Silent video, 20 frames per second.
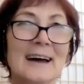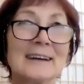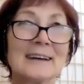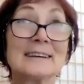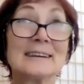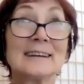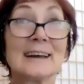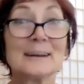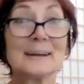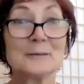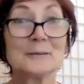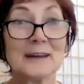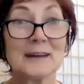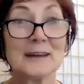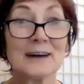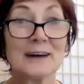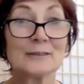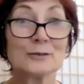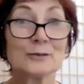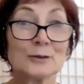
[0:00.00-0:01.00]
And then we
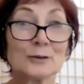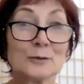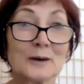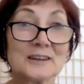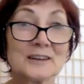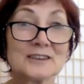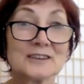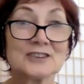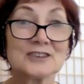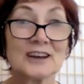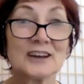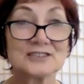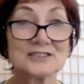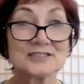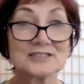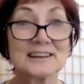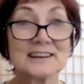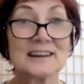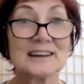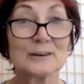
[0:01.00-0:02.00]
have all the weather
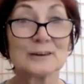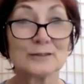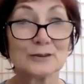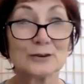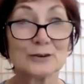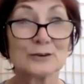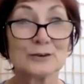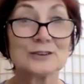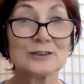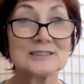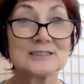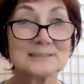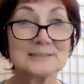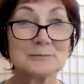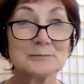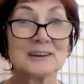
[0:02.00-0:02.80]
changes here, of course.